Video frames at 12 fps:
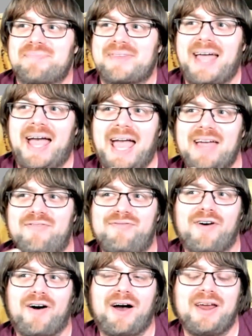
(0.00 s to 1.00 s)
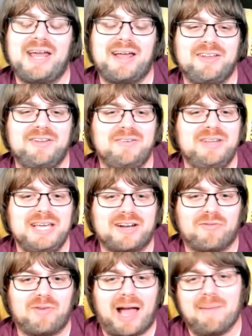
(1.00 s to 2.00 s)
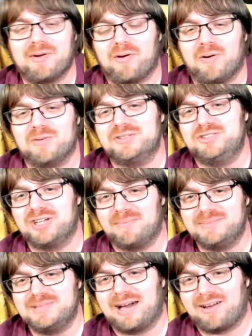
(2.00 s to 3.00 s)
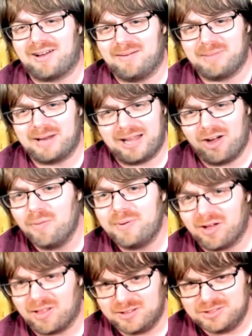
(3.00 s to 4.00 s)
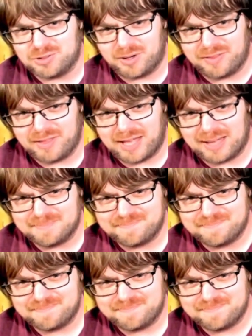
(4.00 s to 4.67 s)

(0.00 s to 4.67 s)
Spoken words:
a fun, unique rabbit hole to jump down on, but I hope you all enjoyed that.